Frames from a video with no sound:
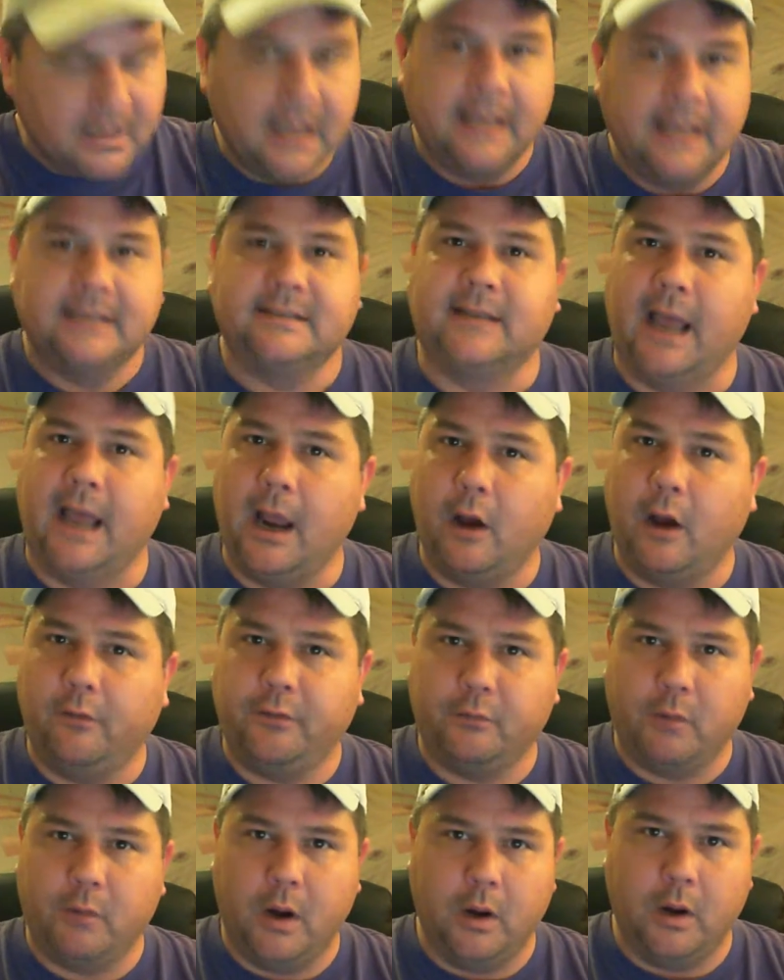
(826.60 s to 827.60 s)
stay off
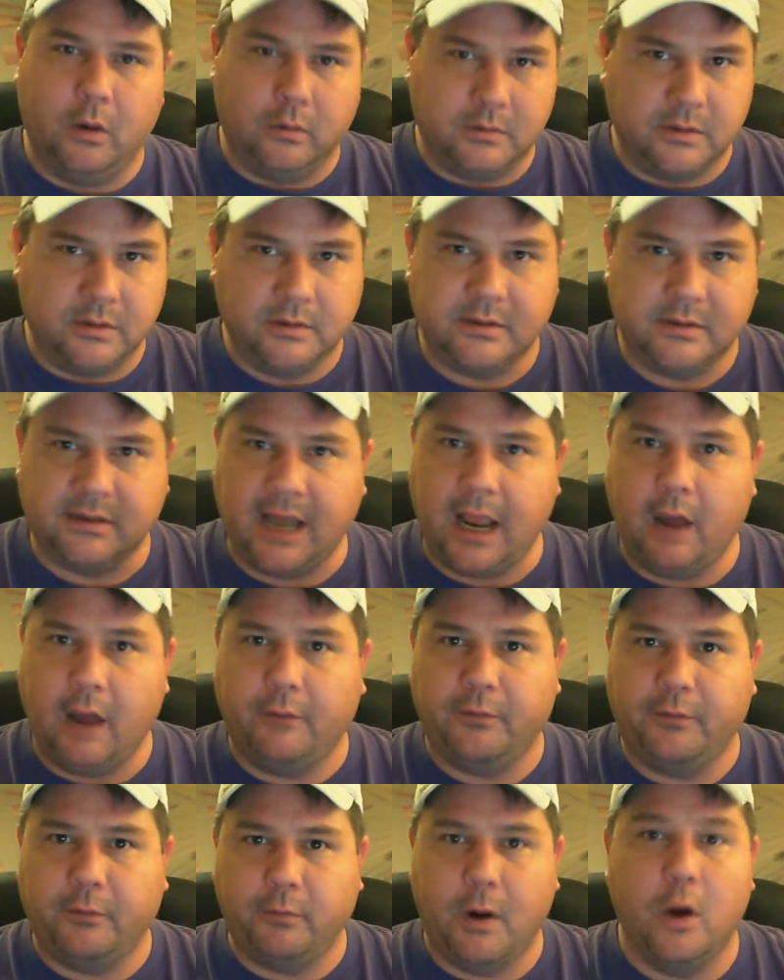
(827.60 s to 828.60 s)
the roads. Stay
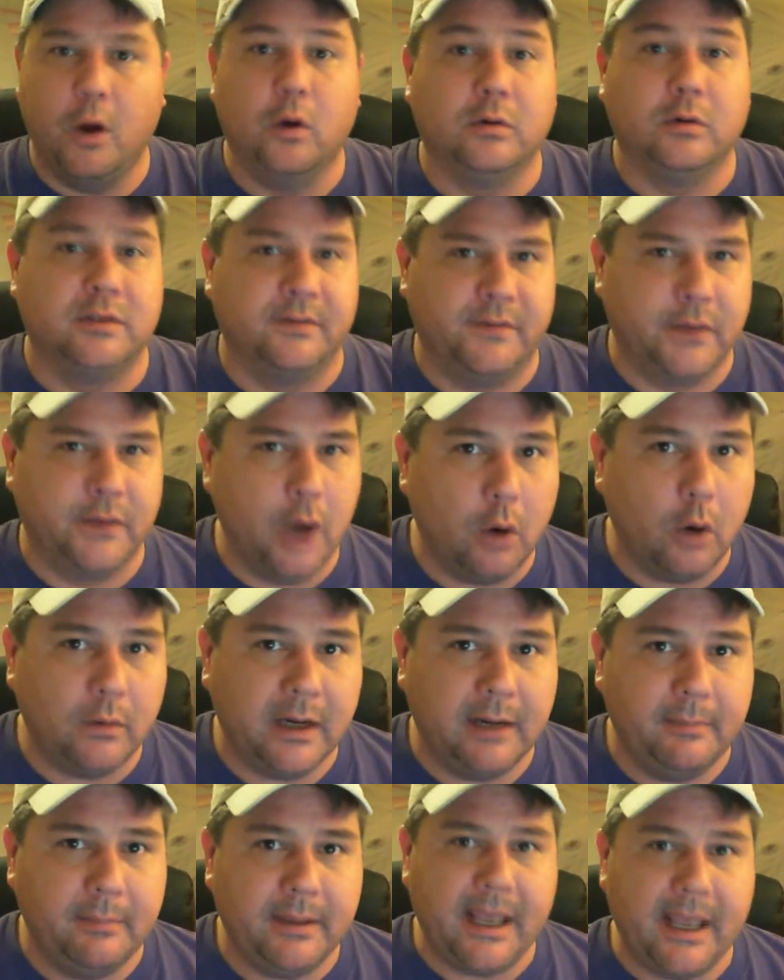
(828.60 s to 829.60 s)
off the roads. If you don't
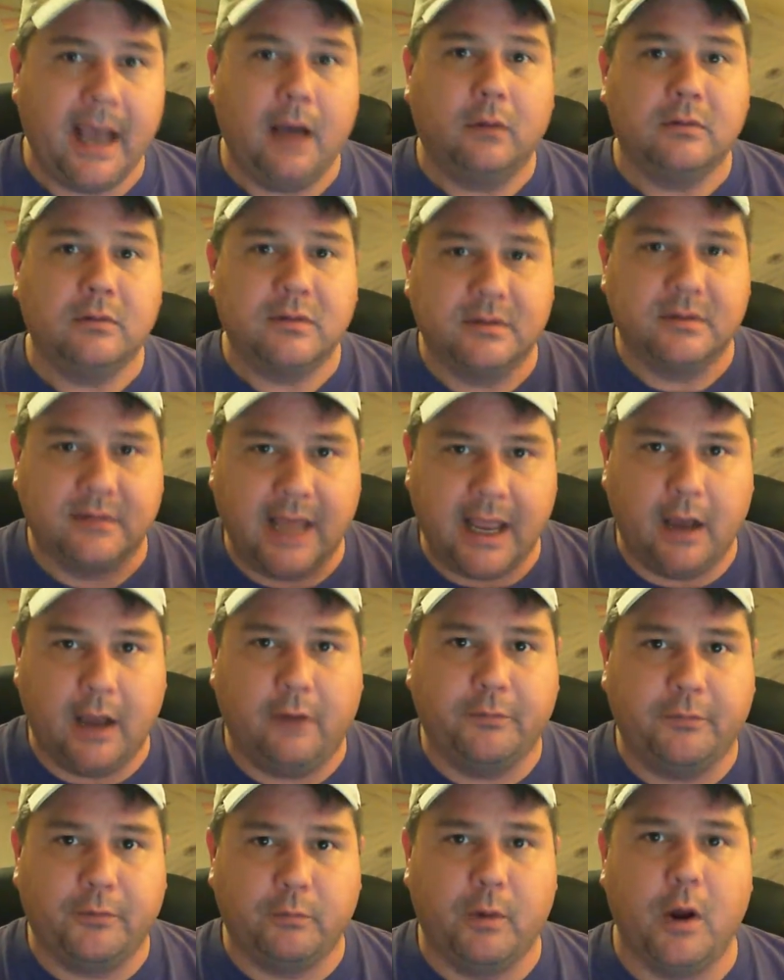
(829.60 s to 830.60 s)
need to be out, stay
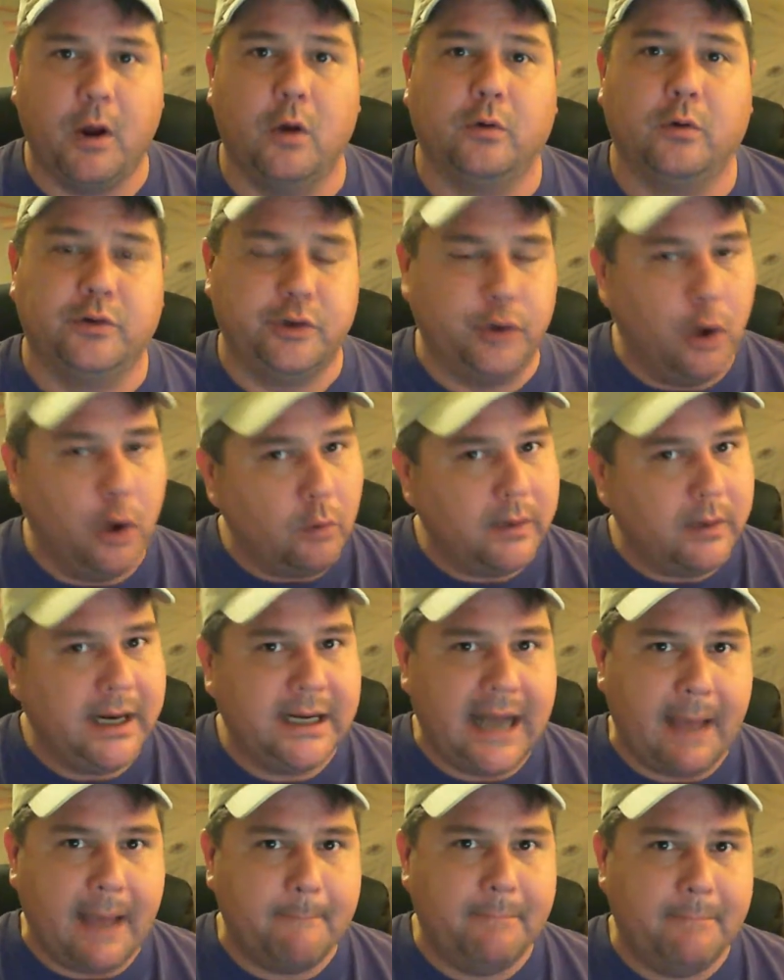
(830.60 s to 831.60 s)
off the roads. You don't
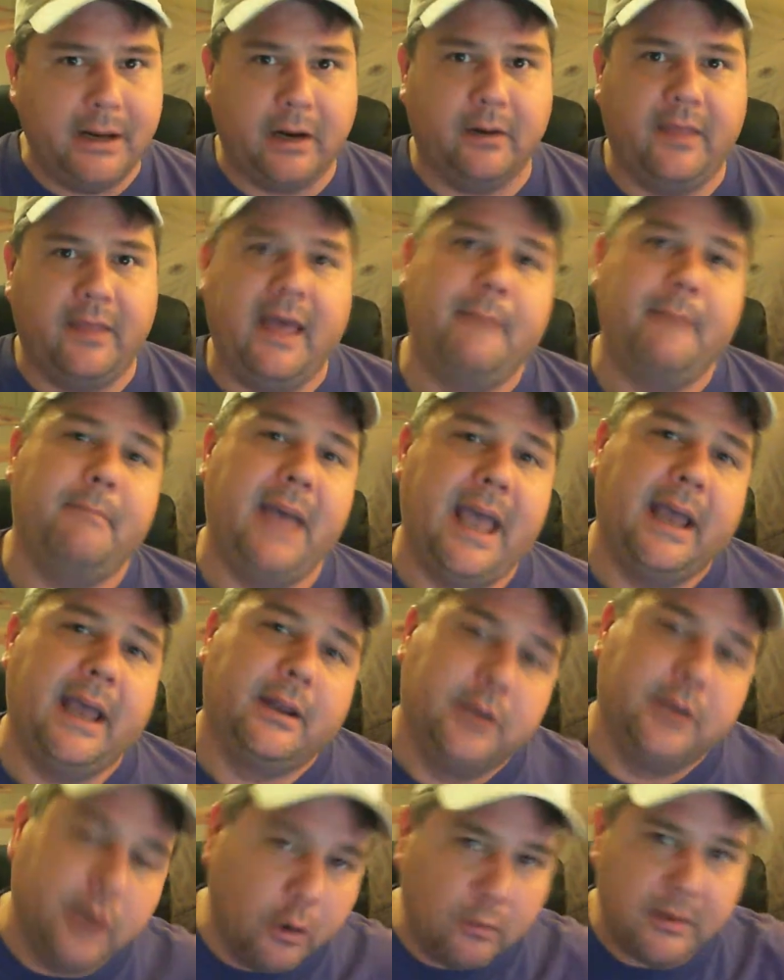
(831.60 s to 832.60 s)
need that beer that
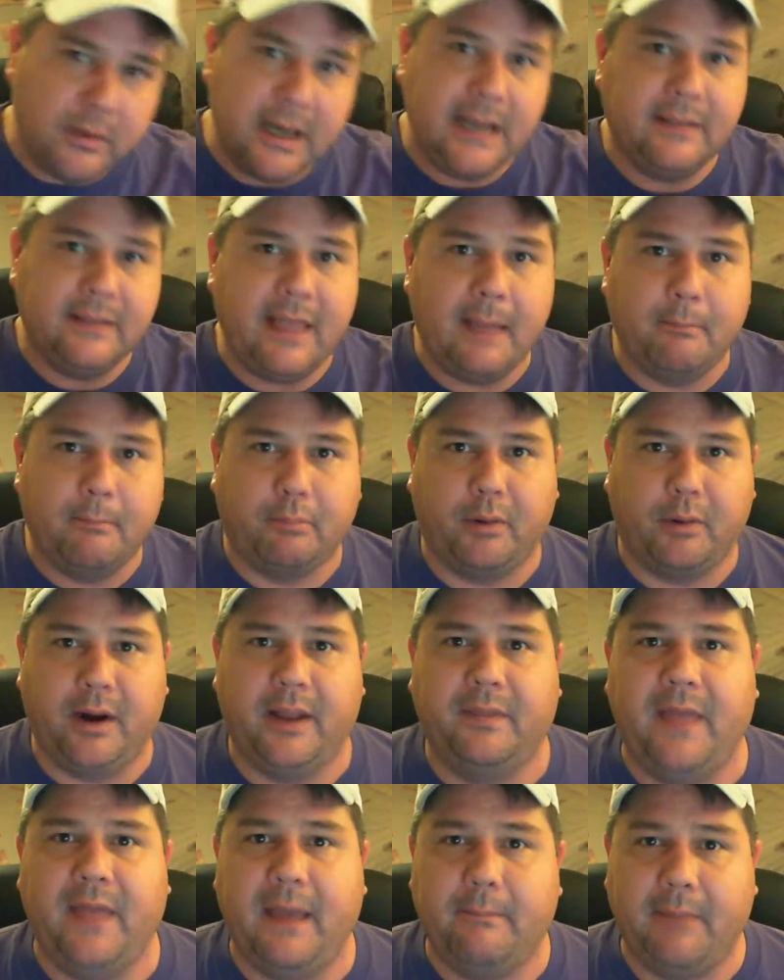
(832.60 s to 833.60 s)
bad. You don't need that
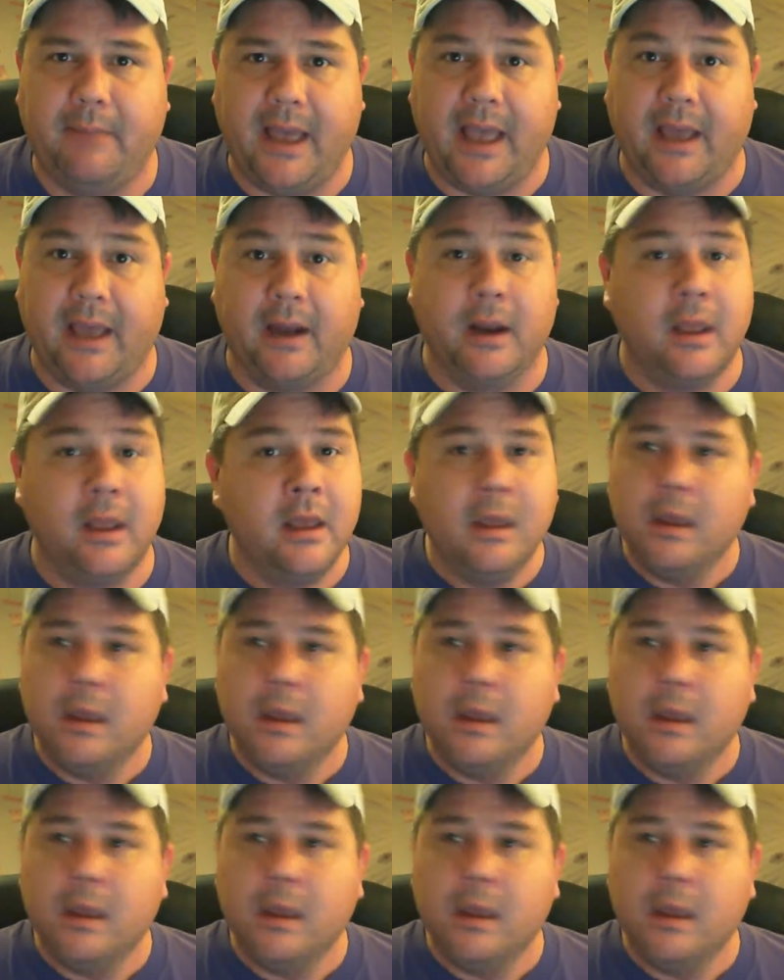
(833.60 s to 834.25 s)
bread that bad.